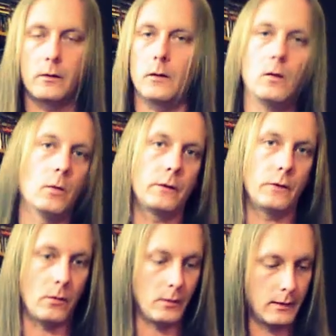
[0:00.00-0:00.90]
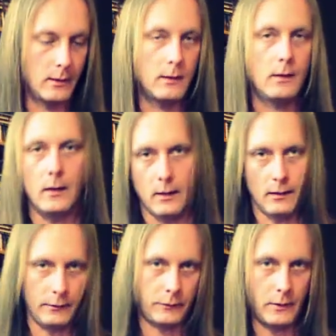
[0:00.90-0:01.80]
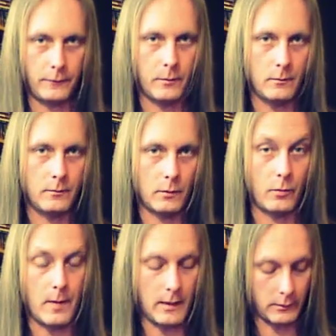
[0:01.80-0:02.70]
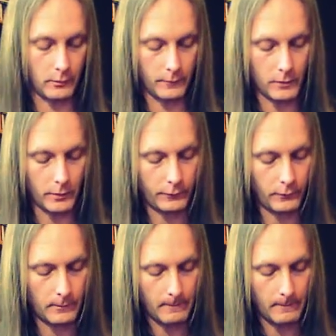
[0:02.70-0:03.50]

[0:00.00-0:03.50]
It all works out, aside from the chromatic note, of course.